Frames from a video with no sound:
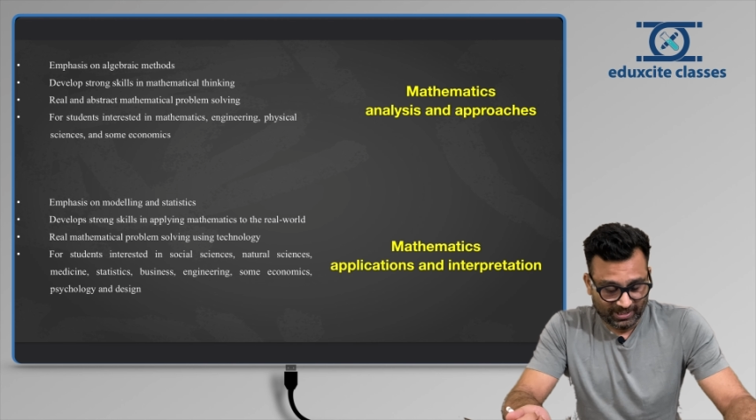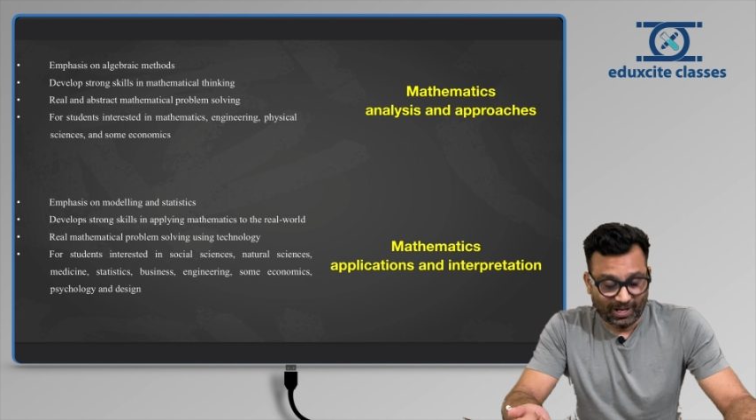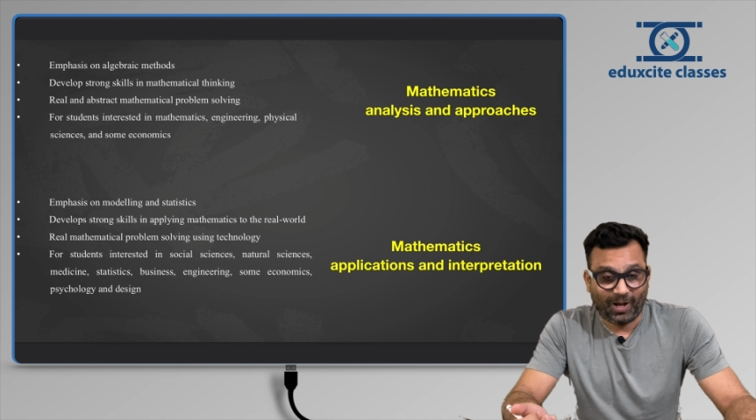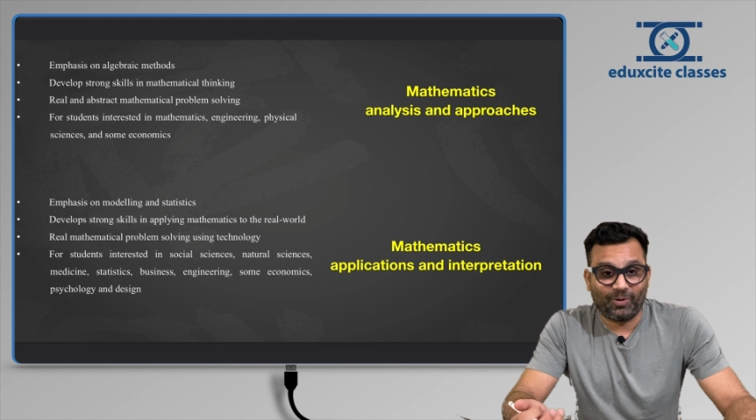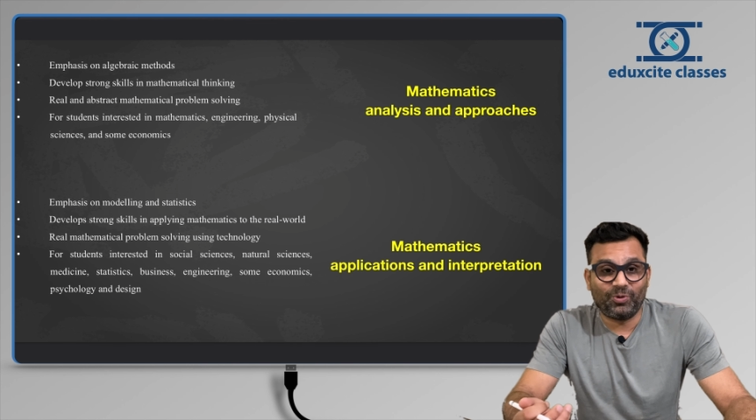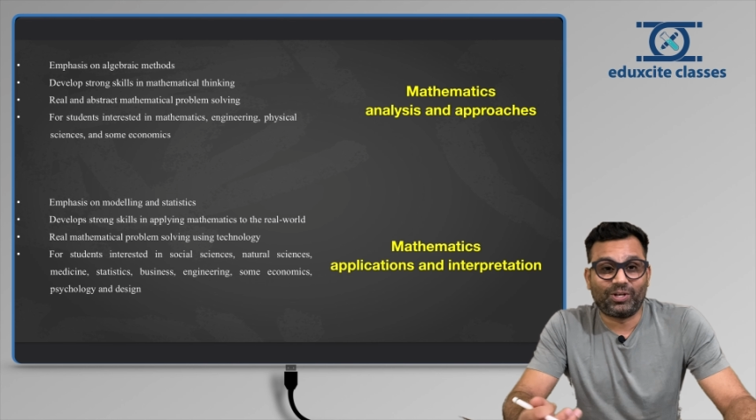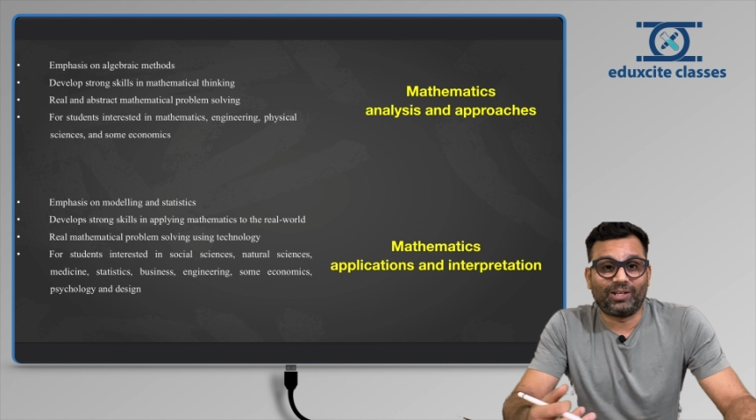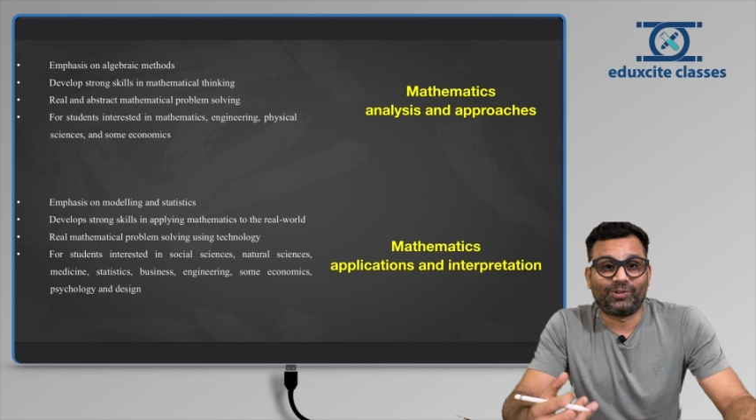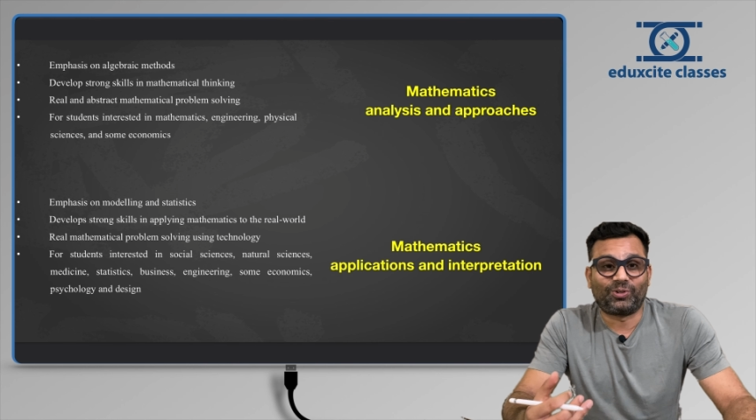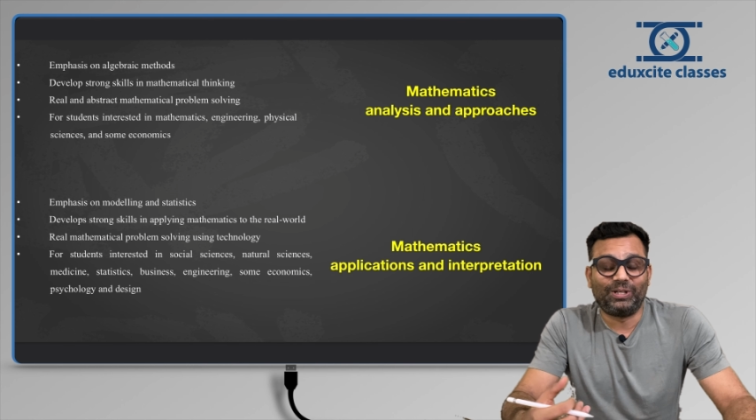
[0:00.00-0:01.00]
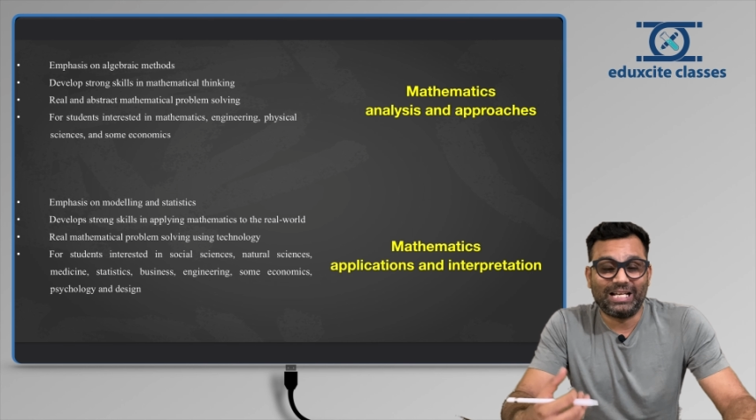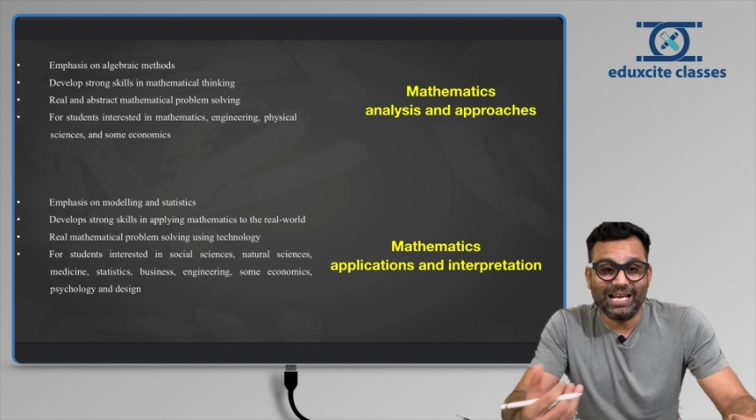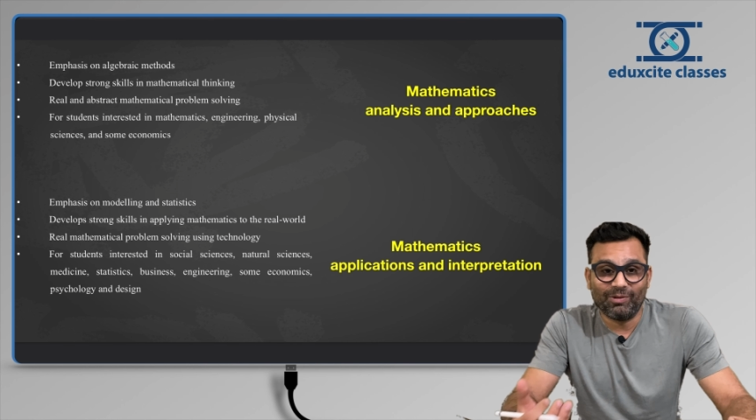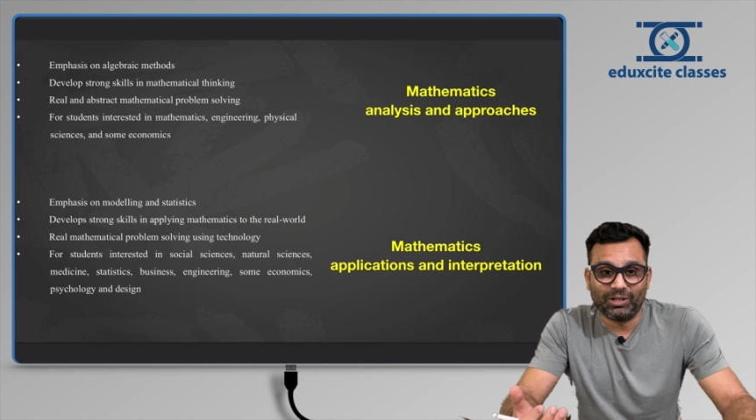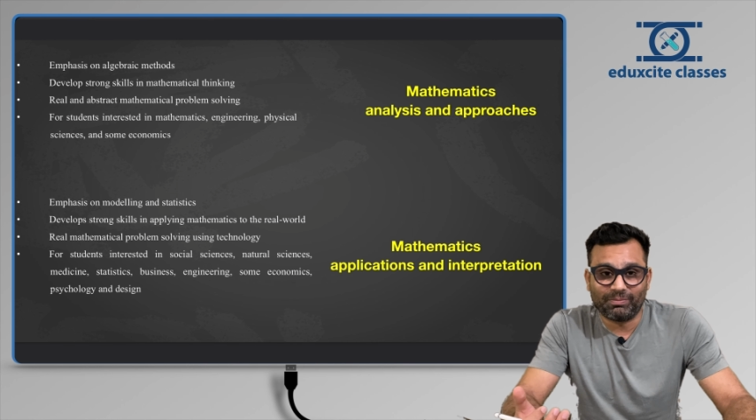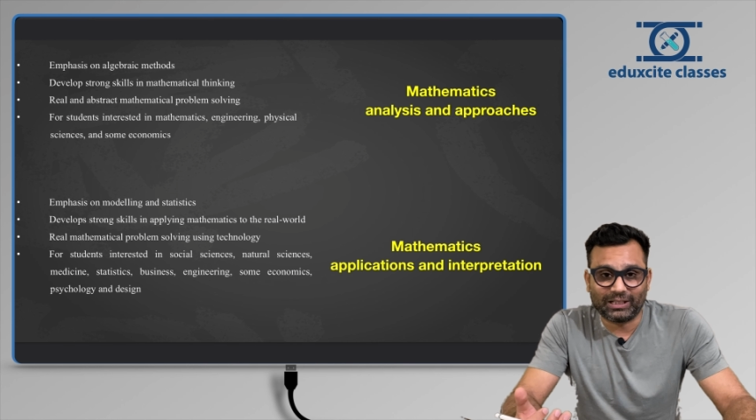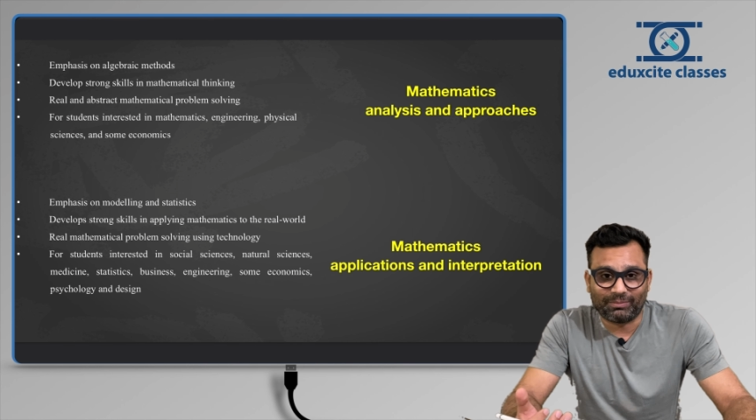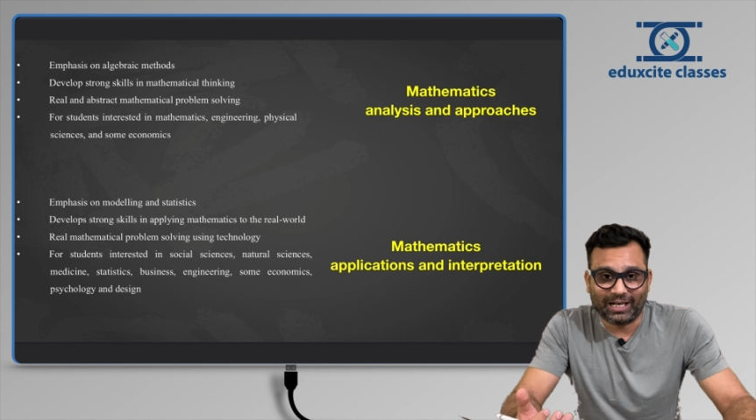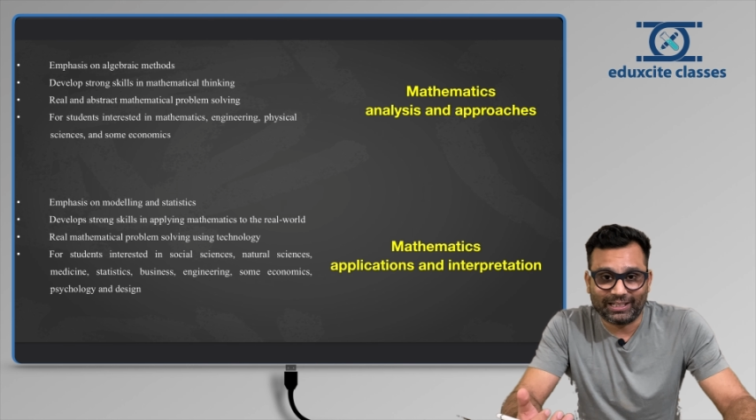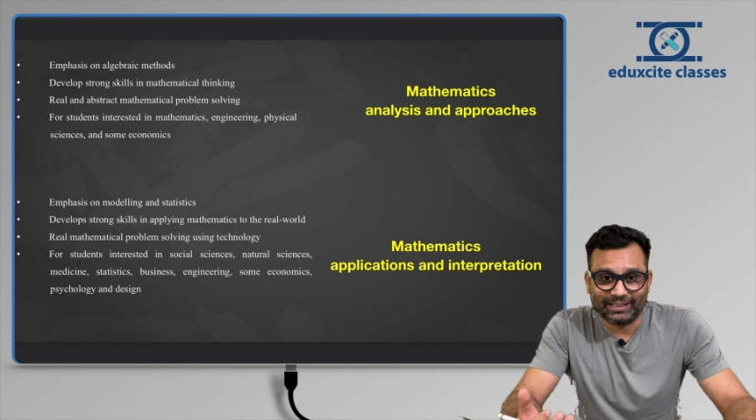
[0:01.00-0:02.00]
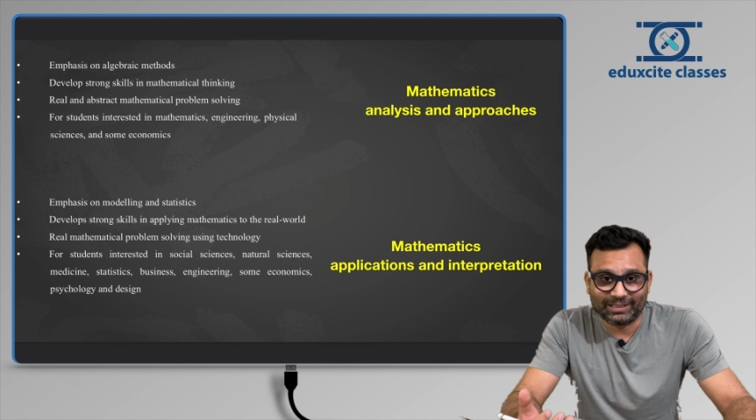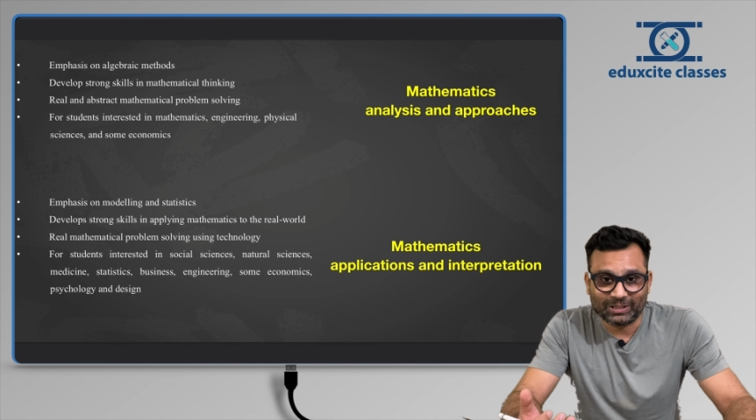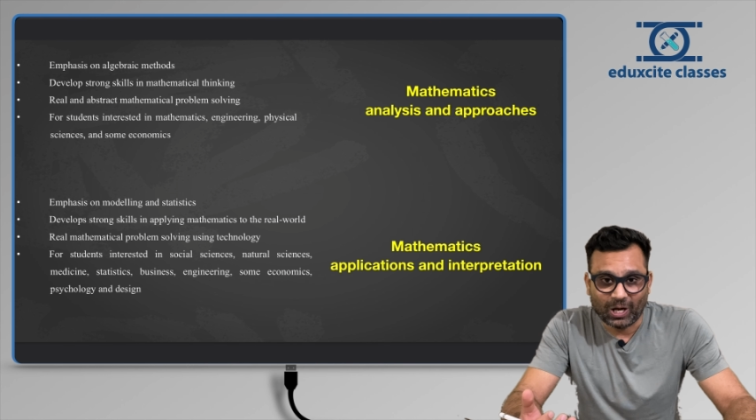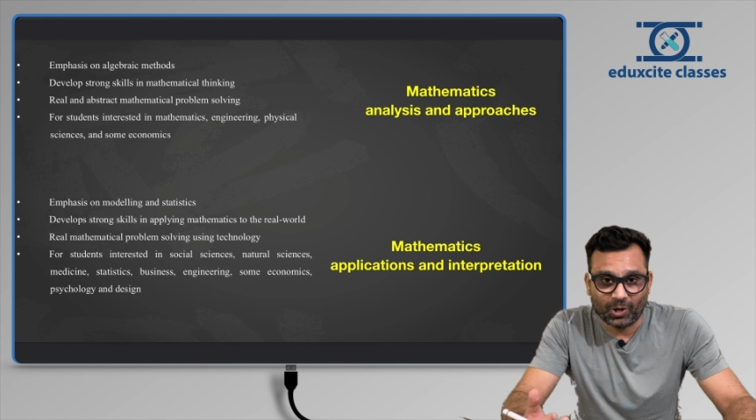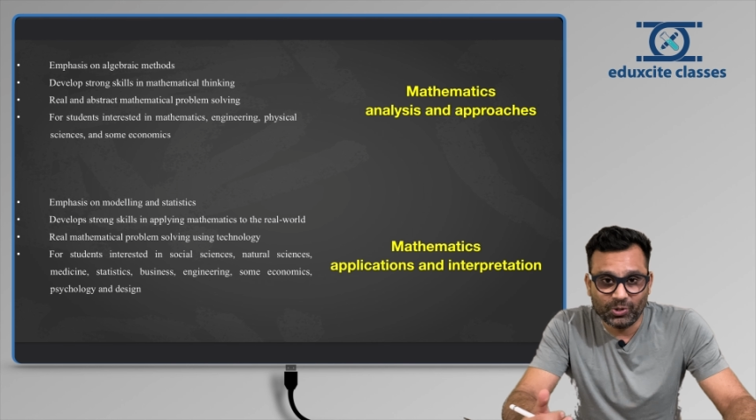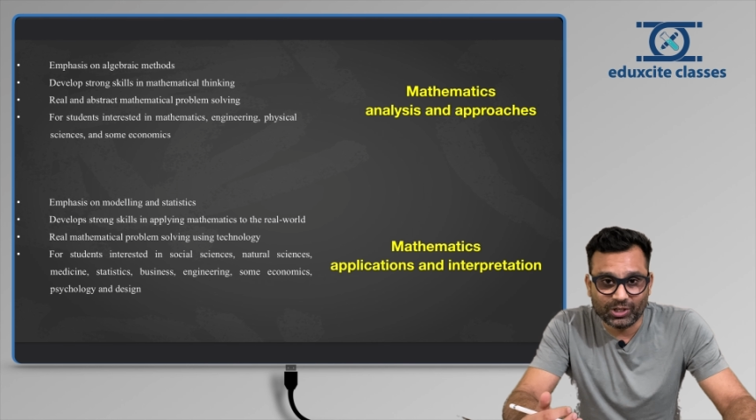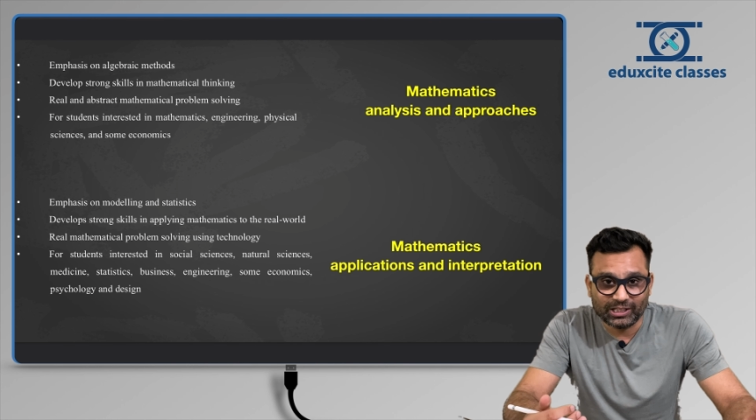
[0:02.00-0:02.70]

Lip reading: how you can deal with mathematics, how you can